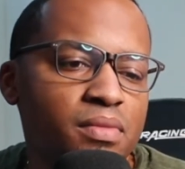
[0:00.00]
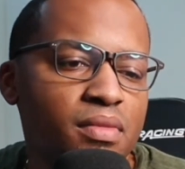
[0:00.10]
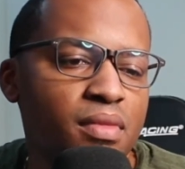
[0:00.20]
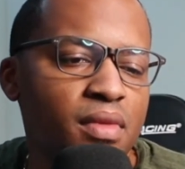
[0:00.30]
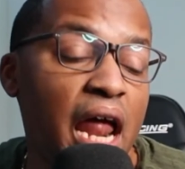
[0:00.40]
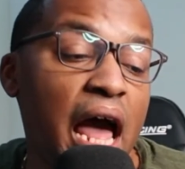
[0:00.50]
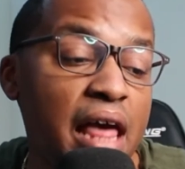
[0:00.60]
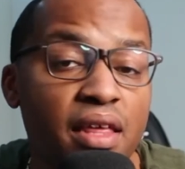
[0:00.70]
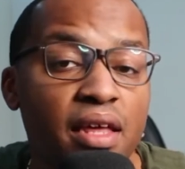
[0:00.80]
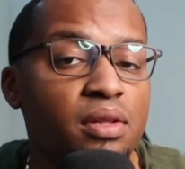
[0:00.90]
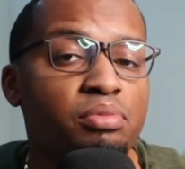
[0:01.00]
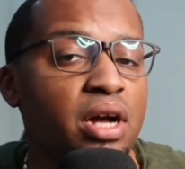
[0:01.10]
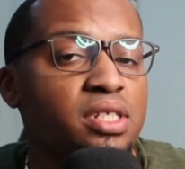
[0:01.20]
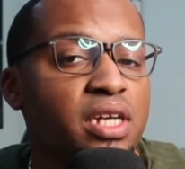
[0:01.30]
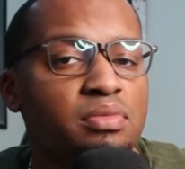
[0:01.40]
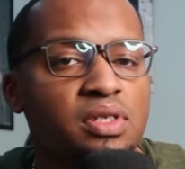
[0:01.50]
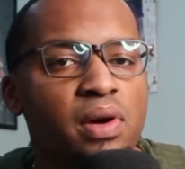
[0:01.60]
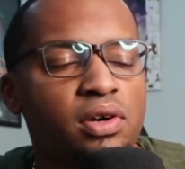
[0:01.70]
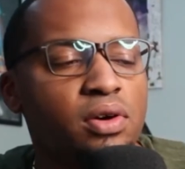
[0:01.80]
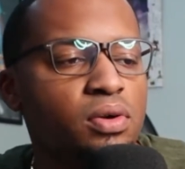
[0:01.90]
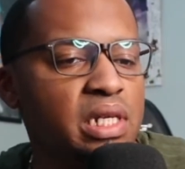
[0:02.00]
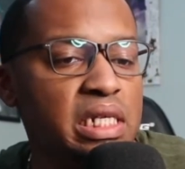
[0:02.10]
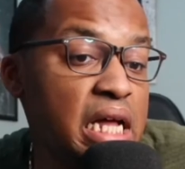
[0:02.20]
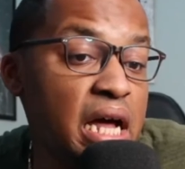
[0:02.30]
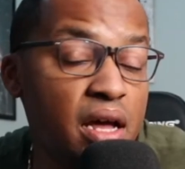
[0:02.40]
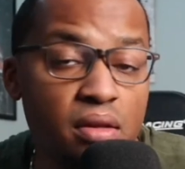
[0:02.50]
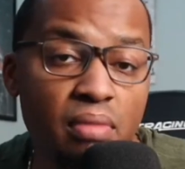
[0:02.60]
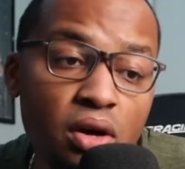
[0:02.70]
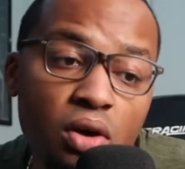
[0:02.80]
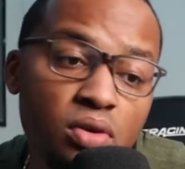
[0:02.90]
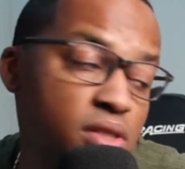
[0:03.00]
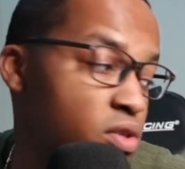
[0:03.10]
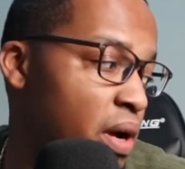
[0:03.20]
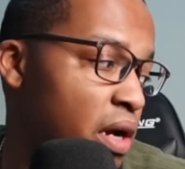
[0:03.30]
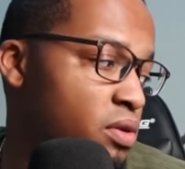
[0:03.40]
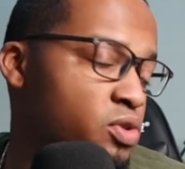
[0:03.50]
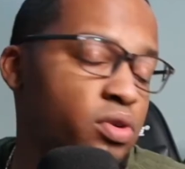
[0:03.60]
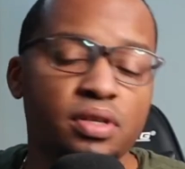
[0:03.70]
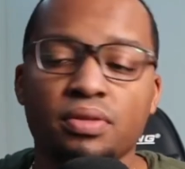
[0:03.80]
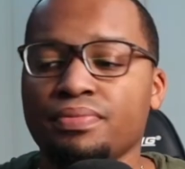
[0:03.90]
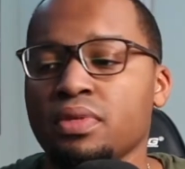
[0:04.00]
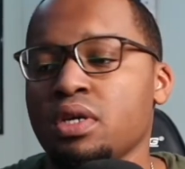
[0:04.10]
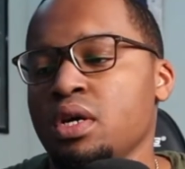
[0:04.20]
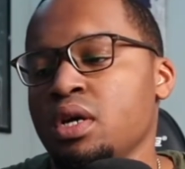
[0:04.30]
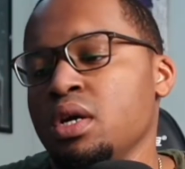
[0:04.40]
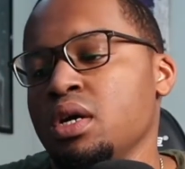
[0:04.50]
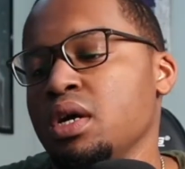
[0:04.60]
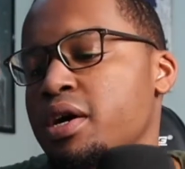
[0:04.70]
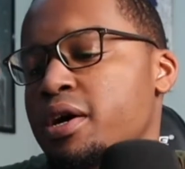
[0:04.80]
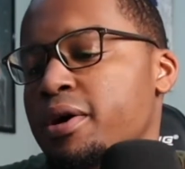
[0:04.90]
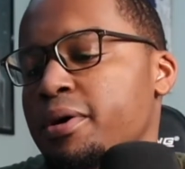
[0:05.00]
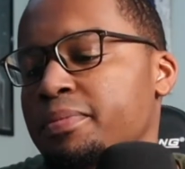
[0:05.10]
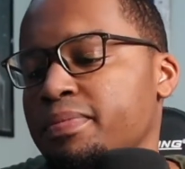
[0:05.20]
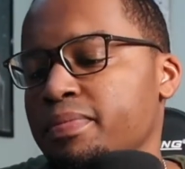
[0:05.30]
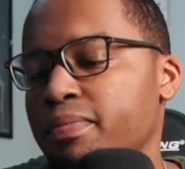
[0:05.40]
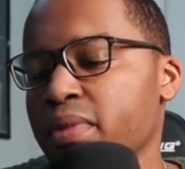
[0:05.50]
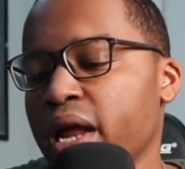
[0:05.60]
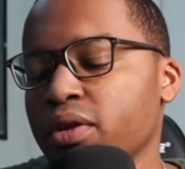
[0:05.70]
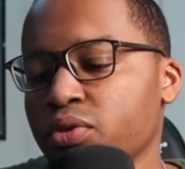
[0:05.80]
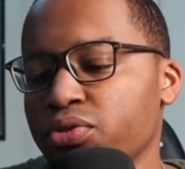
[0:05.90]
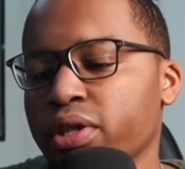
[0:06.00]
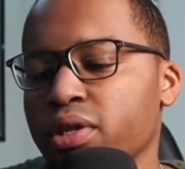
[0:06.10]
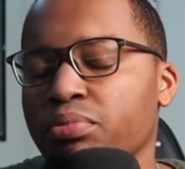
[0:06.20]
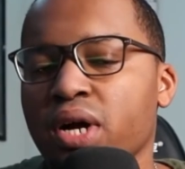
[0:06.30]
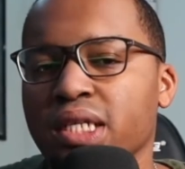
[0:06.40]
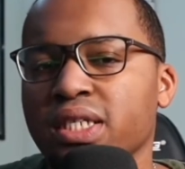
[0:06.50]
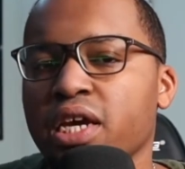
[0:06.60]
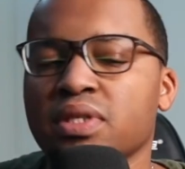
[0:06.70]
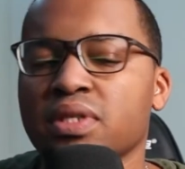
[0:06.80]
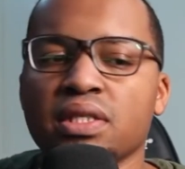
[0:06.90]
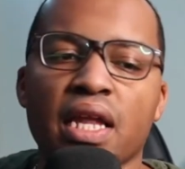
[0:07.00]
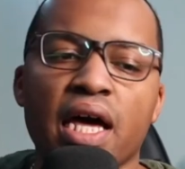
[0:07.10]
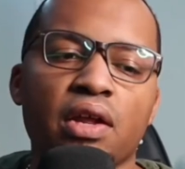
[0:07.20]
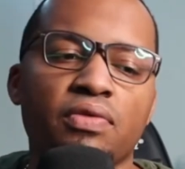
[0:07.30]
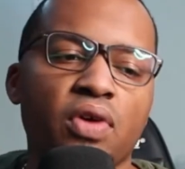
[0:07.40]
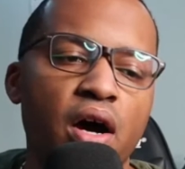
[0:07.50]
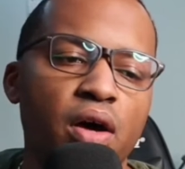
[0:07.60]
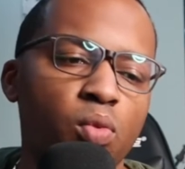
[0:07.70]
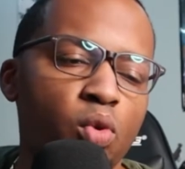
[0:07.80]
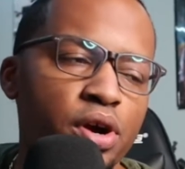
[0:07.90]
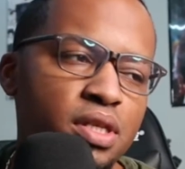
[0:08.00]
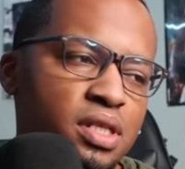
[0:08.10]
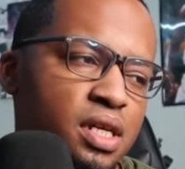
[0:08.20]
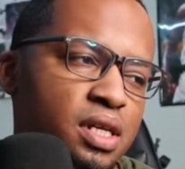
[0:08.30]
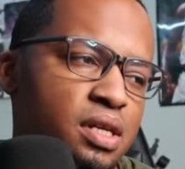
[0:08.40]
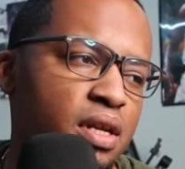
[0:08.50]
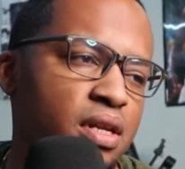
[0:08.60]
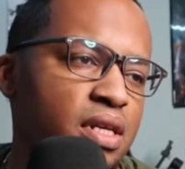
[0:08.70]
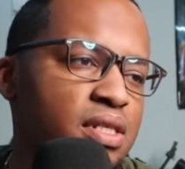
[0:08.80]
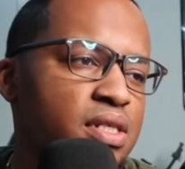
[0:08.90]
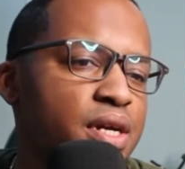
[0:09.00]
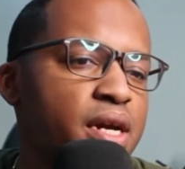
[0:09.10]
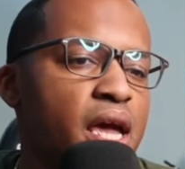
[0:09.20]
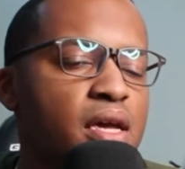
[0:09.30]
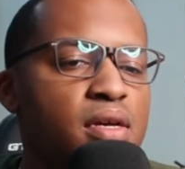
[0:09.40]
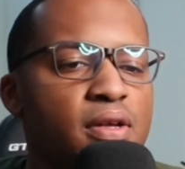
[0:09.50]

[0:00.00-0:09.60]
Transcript: that I think LeBron James is my GOAT. He's not. My GOAT is still Michael Jordan. But I do think LeBron James gets a lot of unwarranted and unnecessary hate